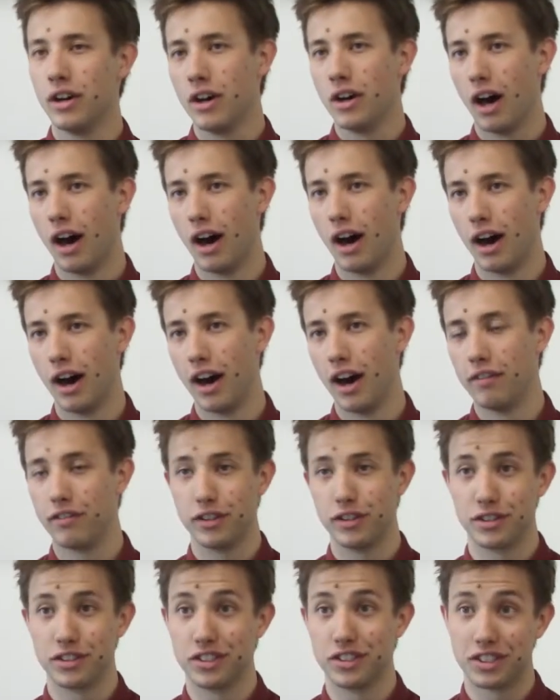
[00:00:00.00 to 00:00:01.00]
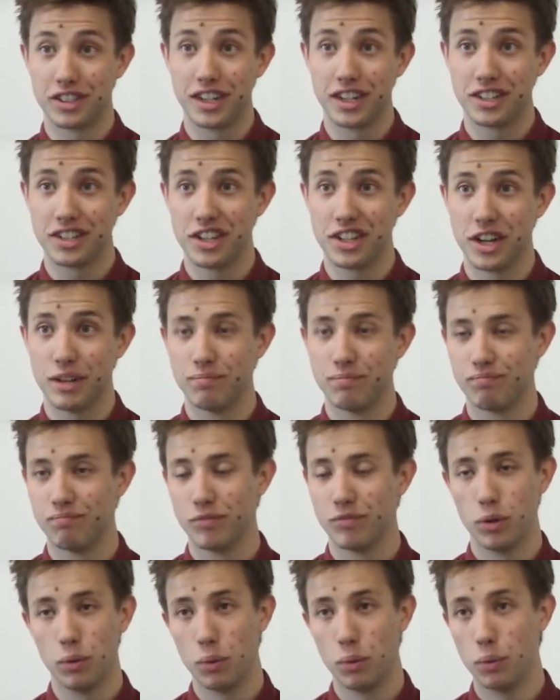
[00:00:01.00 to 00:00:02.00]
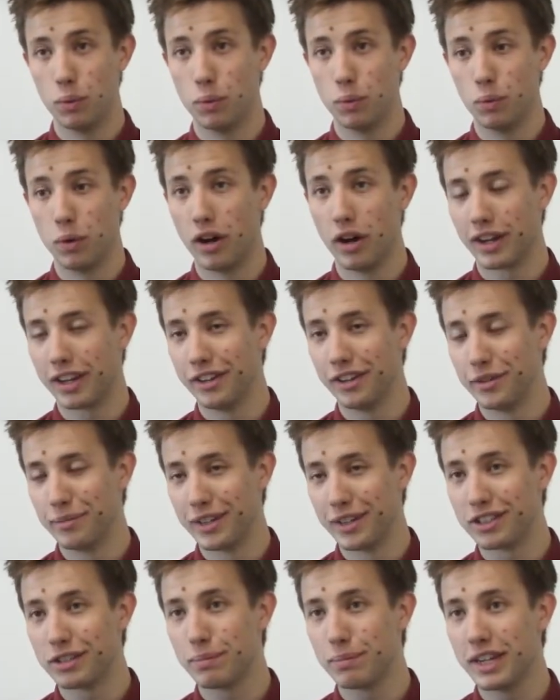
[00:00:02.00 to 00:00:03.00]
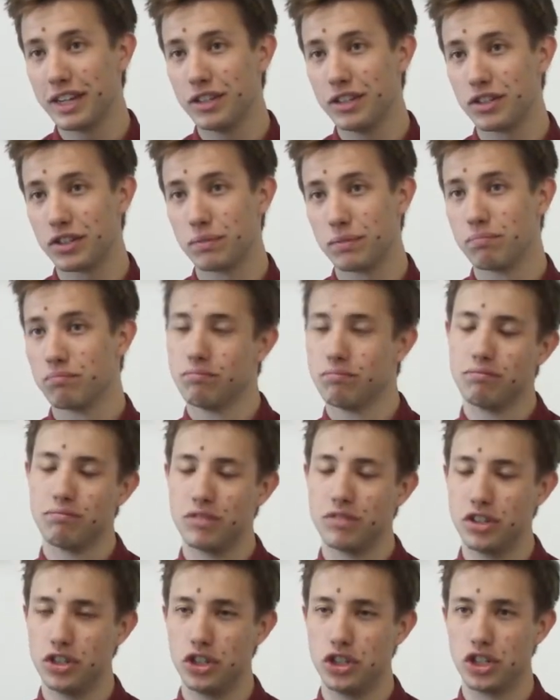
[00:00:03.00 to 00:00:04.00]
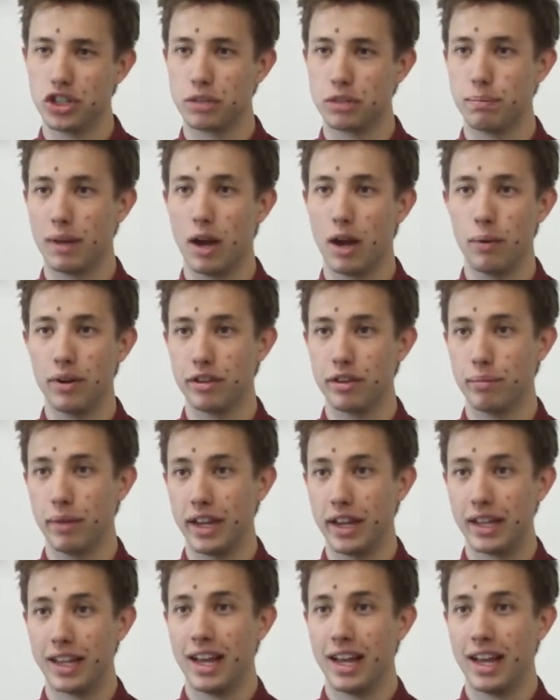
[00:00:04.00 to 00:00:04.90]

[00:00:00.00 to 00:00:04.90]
I've got a stutter, we're working on my speech, just bear with me.